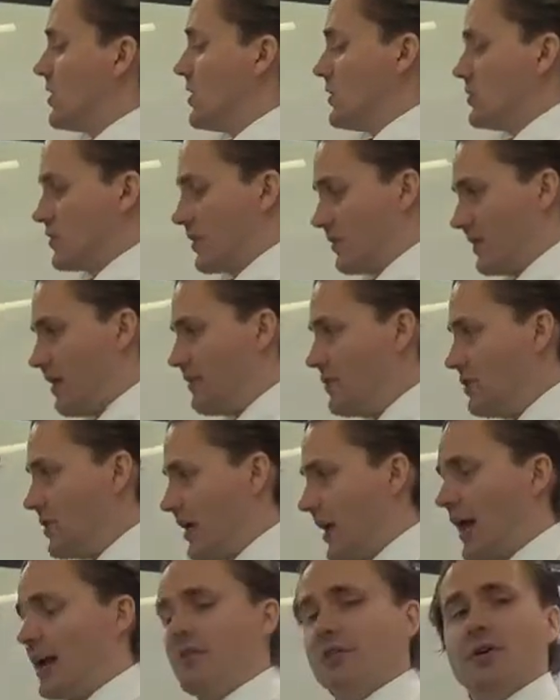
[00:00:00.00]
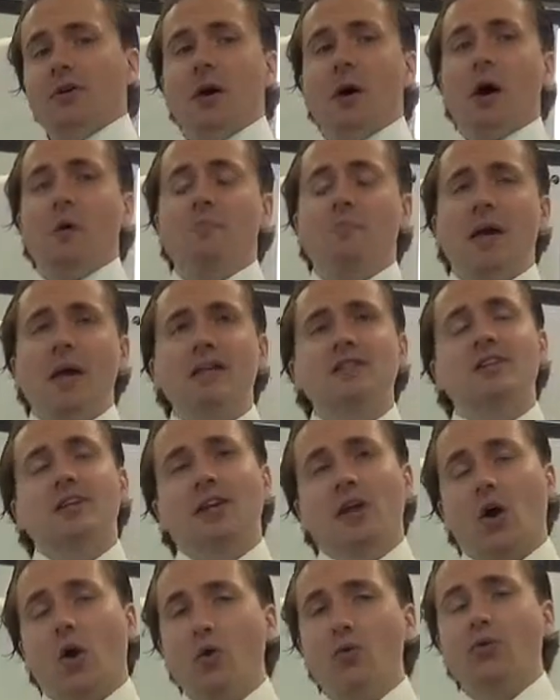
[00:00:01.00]
So I've given you kind of a, a
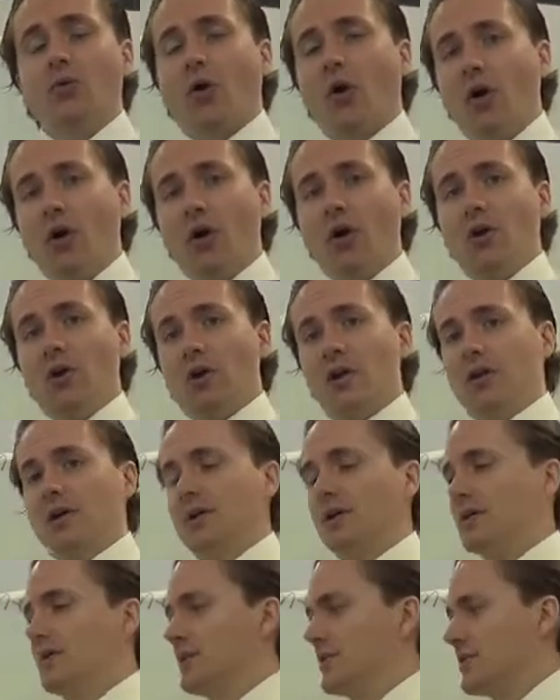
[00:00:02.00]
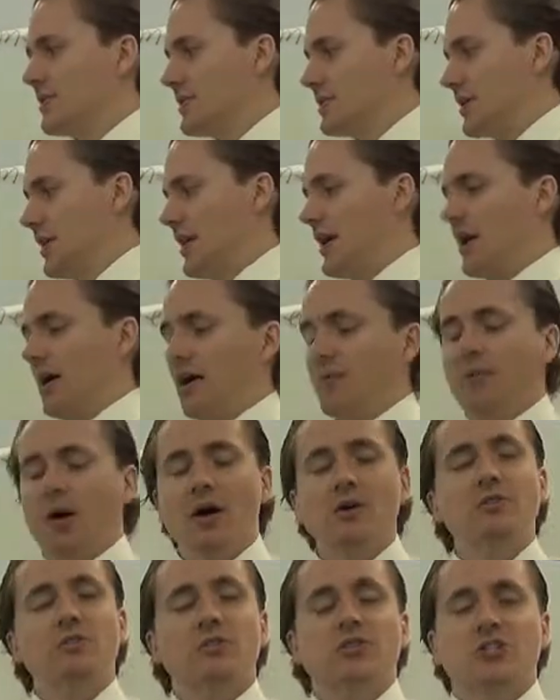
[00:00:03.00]
basic overall Um,
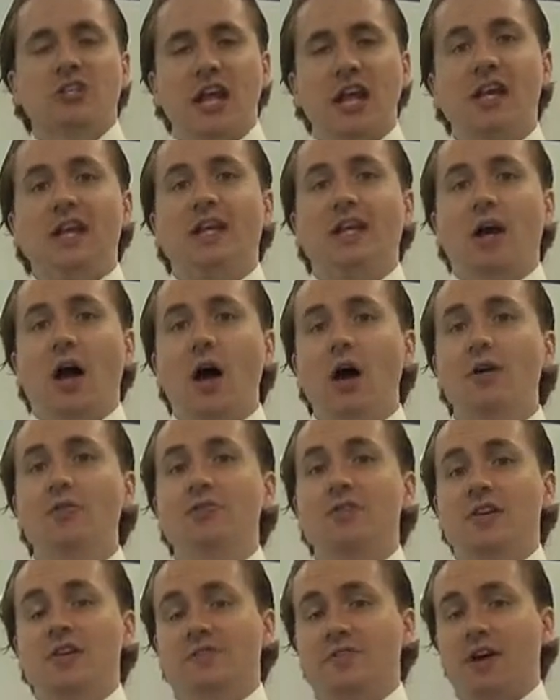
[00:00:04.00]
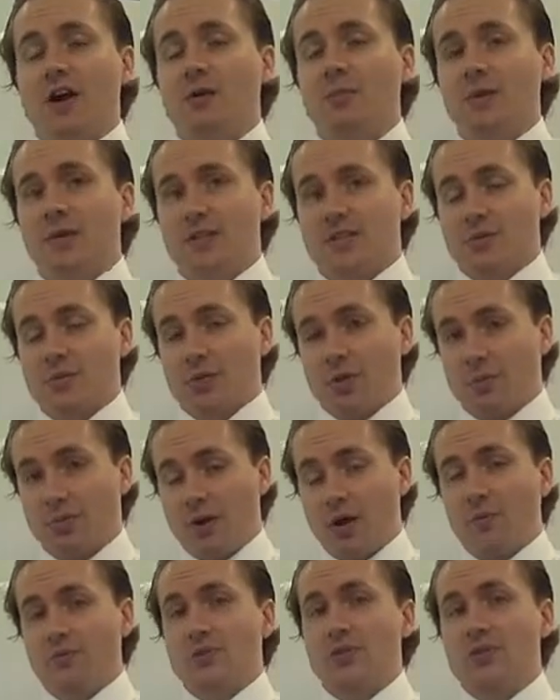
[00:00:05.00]
understanding of the environment and some of the
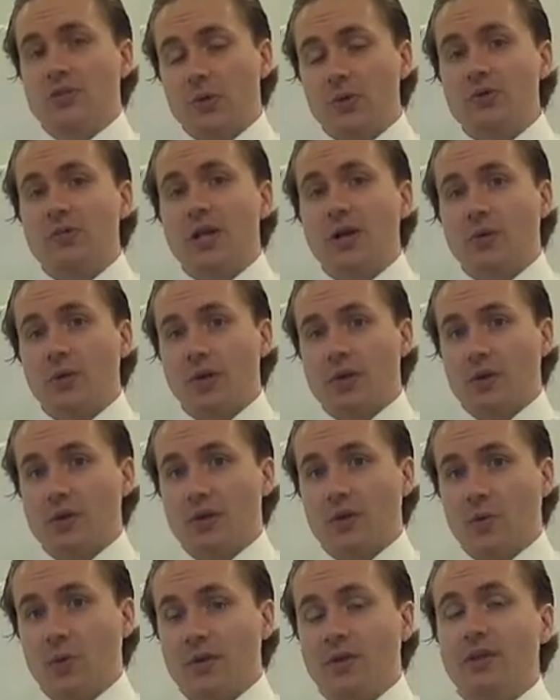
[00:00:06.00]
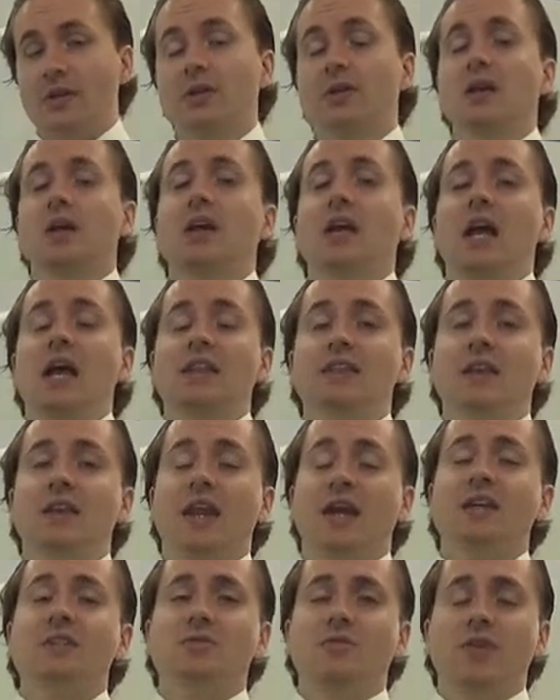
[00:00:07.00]
problems associated with it, with it. In the
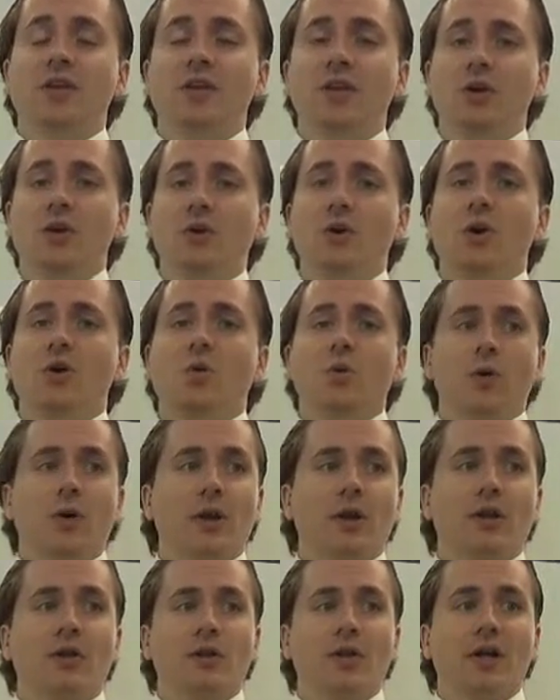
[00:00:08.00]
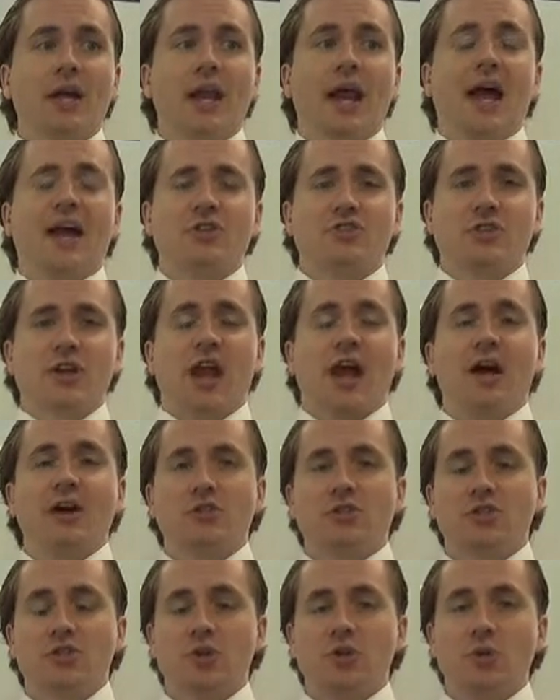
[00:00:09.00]
next video, we're going to look at actually how
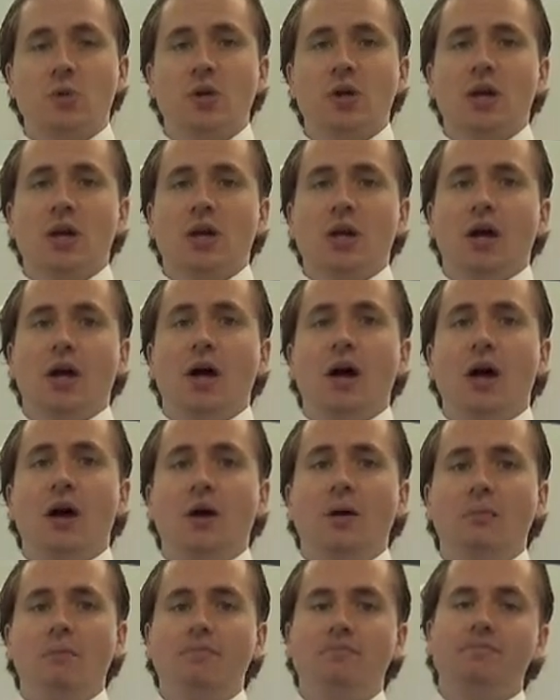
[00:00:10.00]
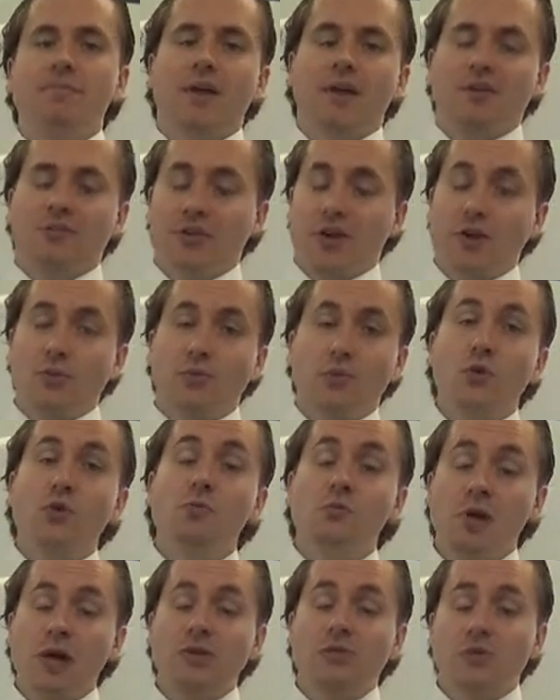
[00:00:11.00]
to, um, in a very
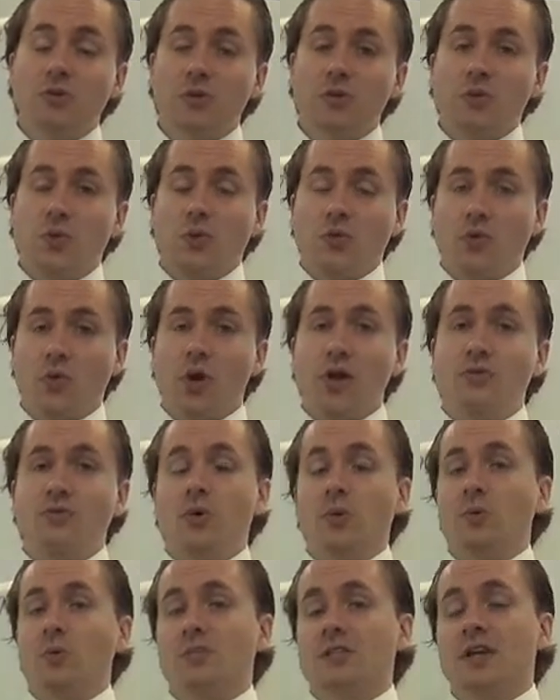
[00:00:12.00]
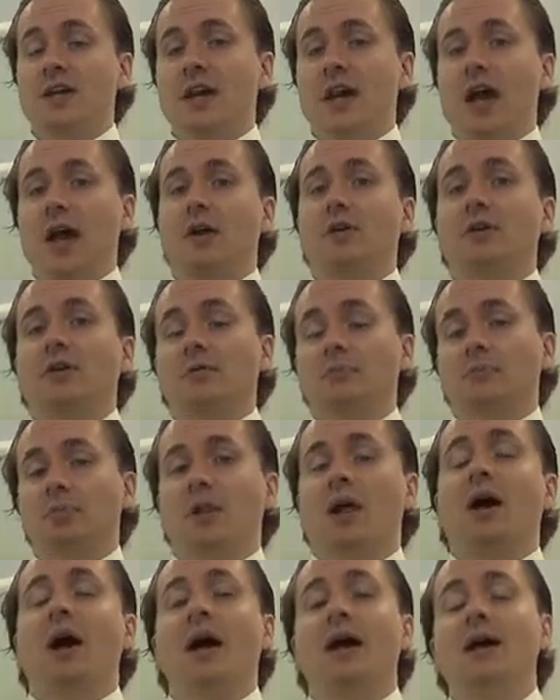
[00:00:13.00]
rudimentary sort of way, of course, how to
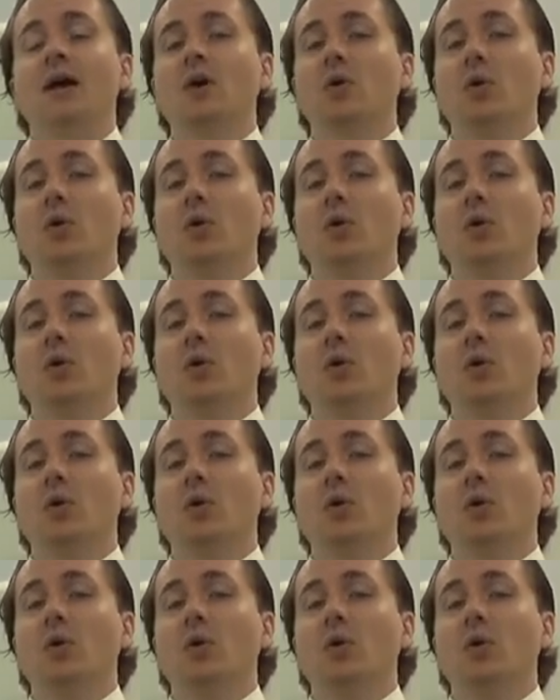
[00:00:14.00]
comply